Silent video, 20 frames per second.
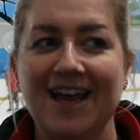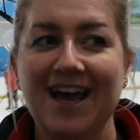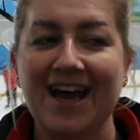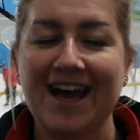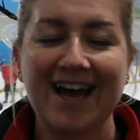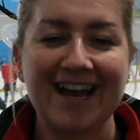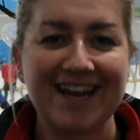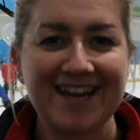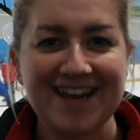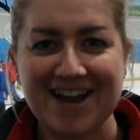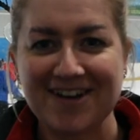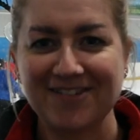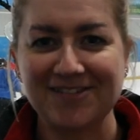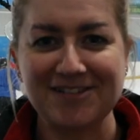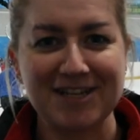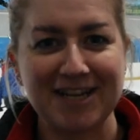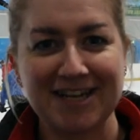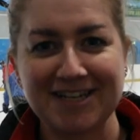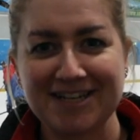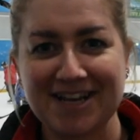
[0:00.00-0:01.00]
Hi,
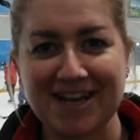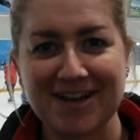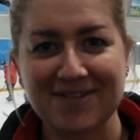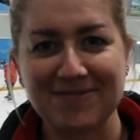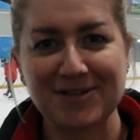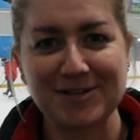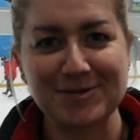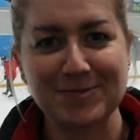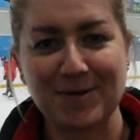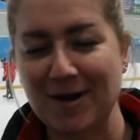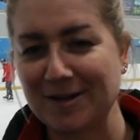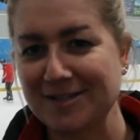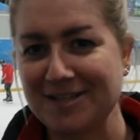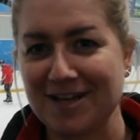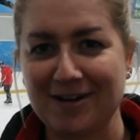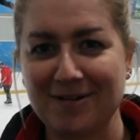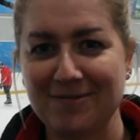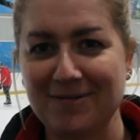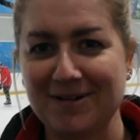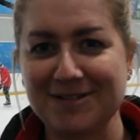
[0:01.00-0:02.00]
I'm Sadie, I'm the
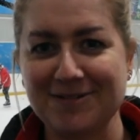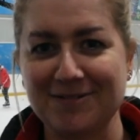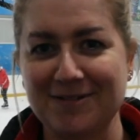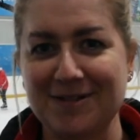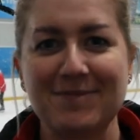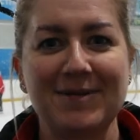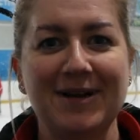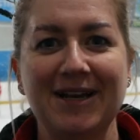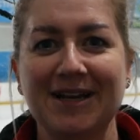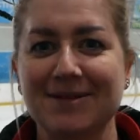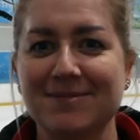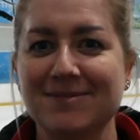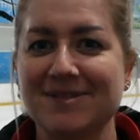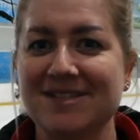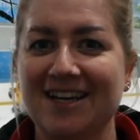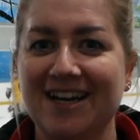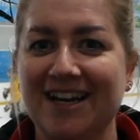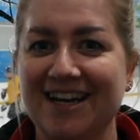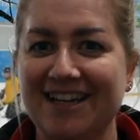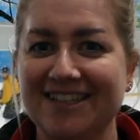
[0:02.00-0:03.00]
sports therapist for the
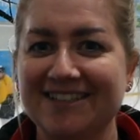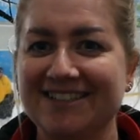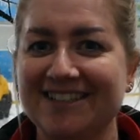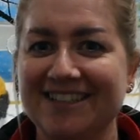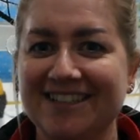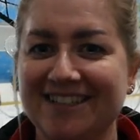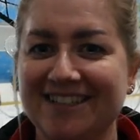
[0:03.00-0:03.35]
Billingham Stars.